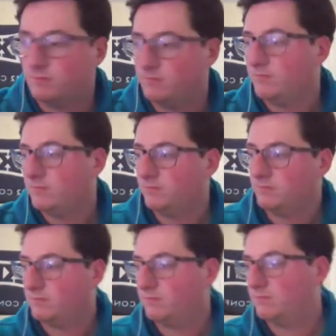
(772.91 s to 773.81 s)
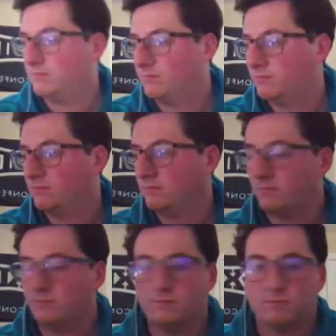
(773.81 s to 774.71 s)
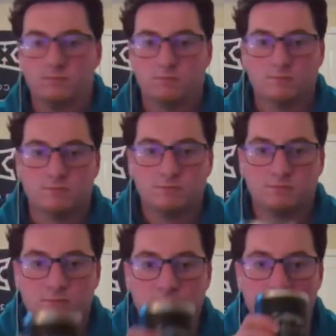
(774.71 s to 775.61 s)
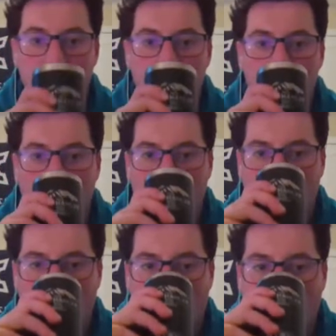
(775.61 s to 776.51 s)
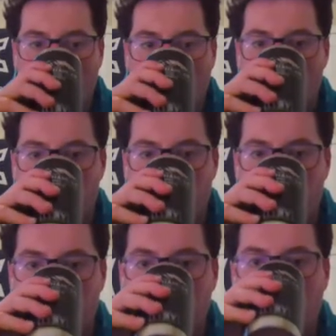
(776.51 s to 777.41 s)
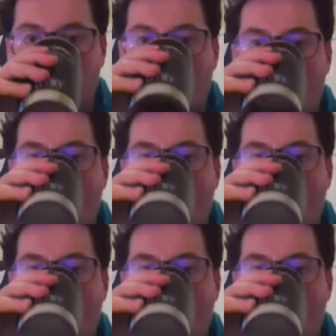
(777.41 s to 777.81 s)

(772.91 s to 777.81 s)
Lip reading: (not speaking)